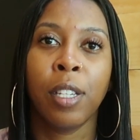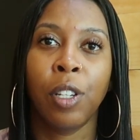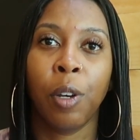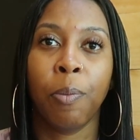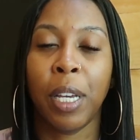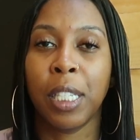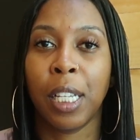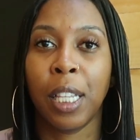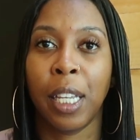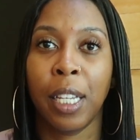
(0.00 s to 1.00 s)
you know,
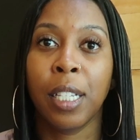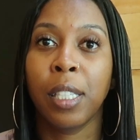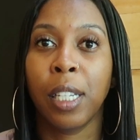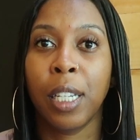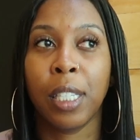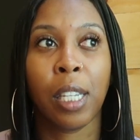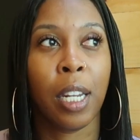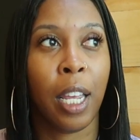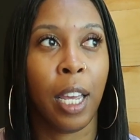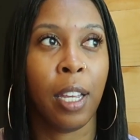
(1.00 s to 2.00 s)
basically to
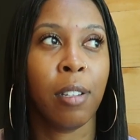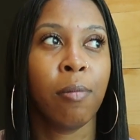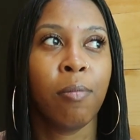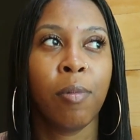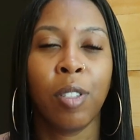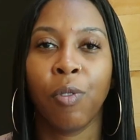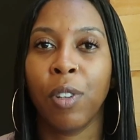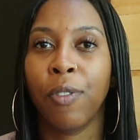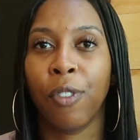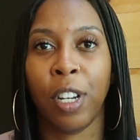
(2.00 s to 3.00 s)
disconnect, to
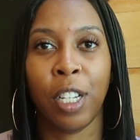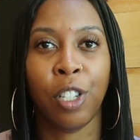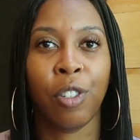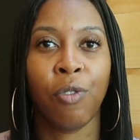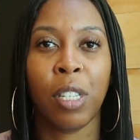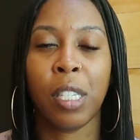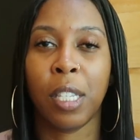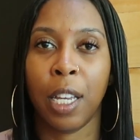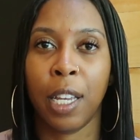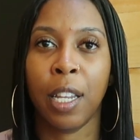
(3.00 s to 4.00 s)
refresh,
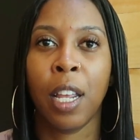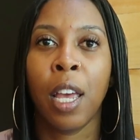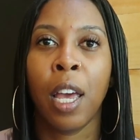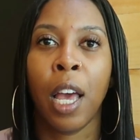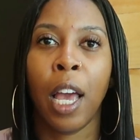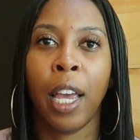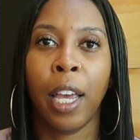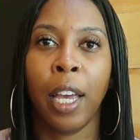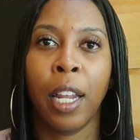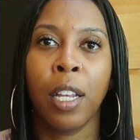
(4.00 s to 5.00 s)
reset,
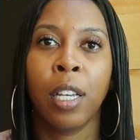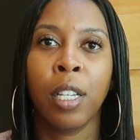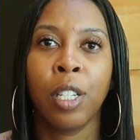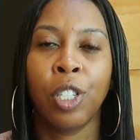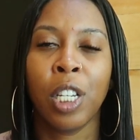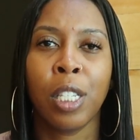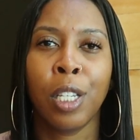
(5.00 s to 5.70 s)
and just